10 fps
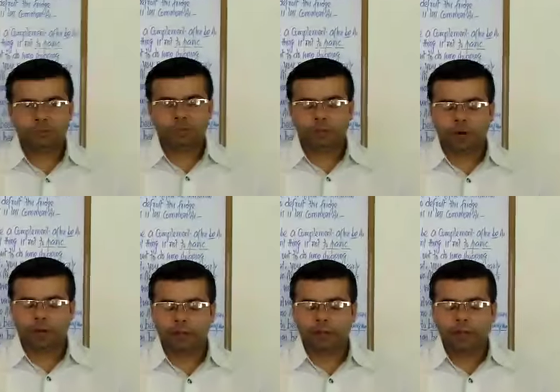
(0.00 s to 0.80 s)
Good
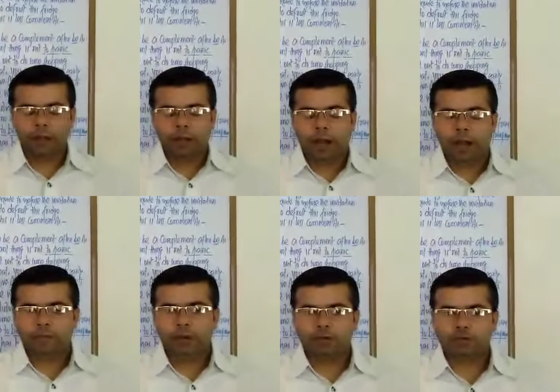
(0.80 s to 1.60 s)
morning. I
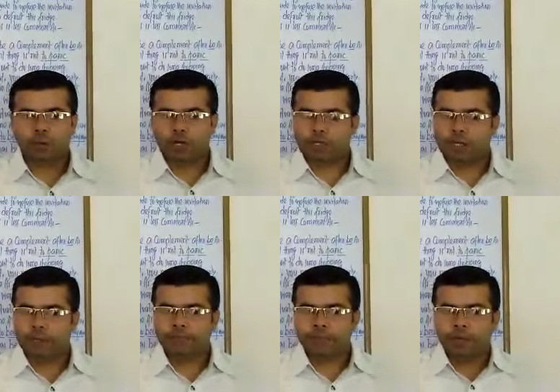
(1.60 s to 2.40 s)
am Manoj Kumar,
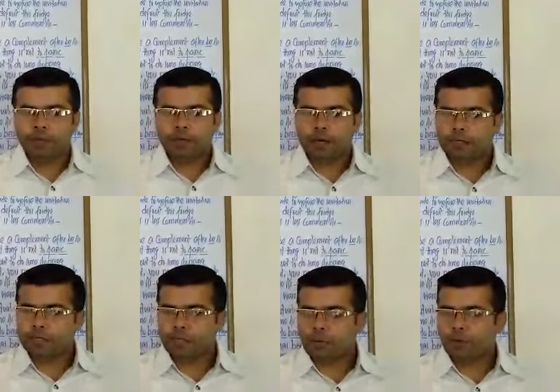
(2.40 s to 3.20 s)

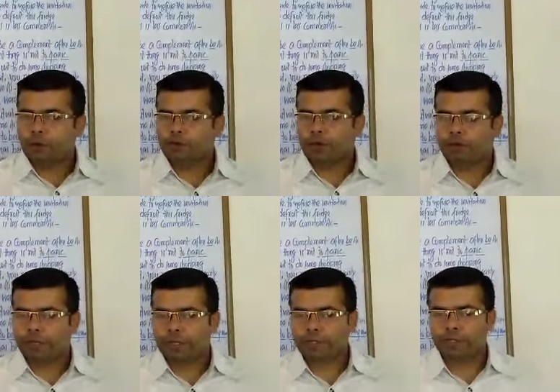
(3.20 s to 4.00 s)
Assistant Professor of
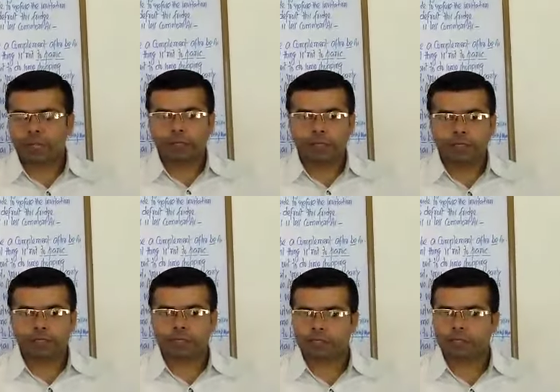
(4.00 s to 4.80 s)
English, Nandan
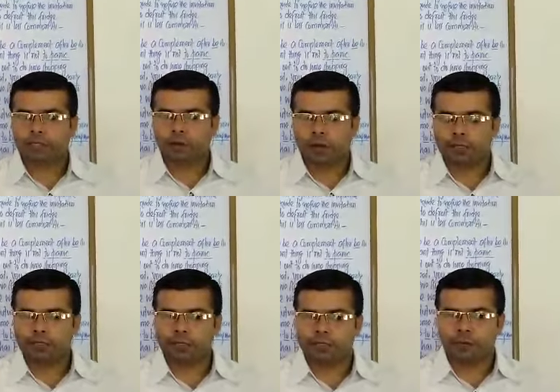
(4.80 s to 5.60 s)
Sanskrit
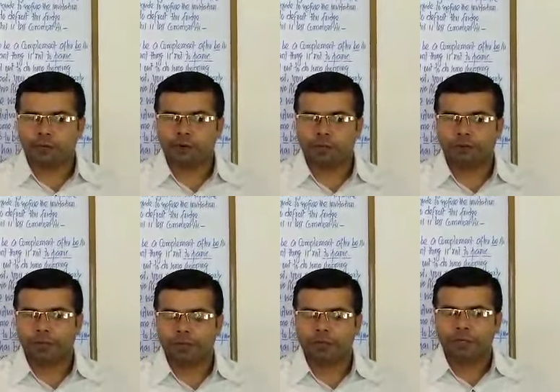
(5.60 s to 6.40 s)
College, Isahpur,
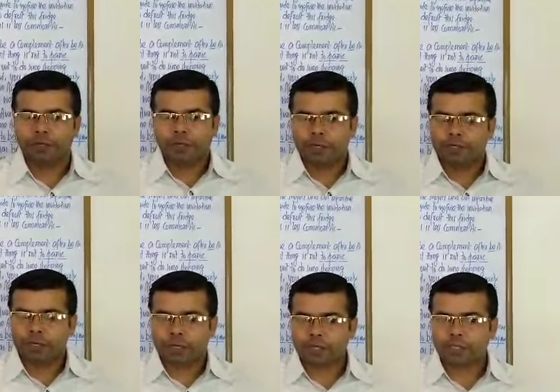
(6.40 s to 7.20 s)
Madhubani. It's
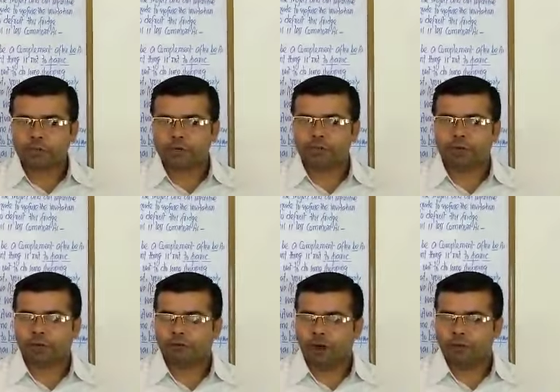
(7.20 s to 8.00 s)
a constituent unit
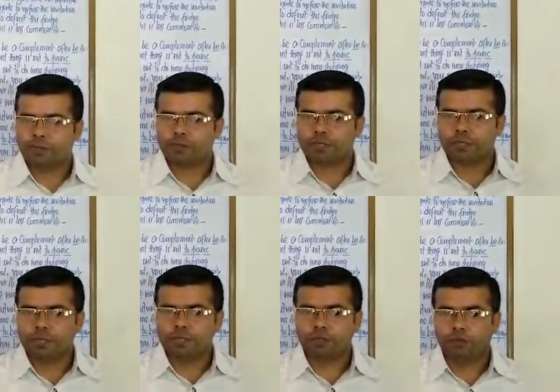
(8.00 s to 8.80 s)
of Commerce Sourcing
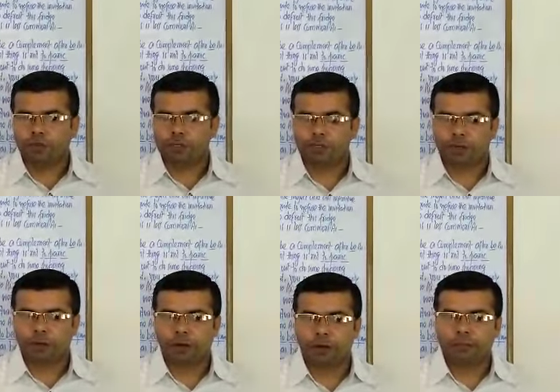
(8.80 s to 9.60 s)
Sanskrit University,
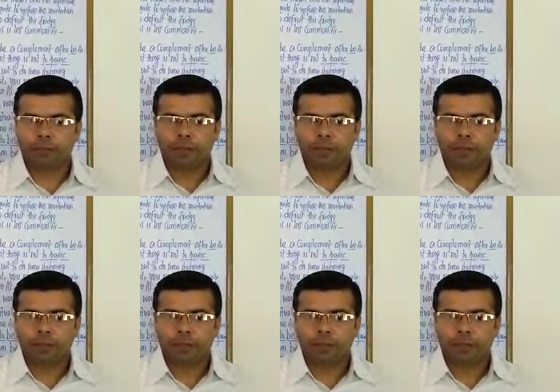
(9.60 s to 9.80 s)
Darbhanga.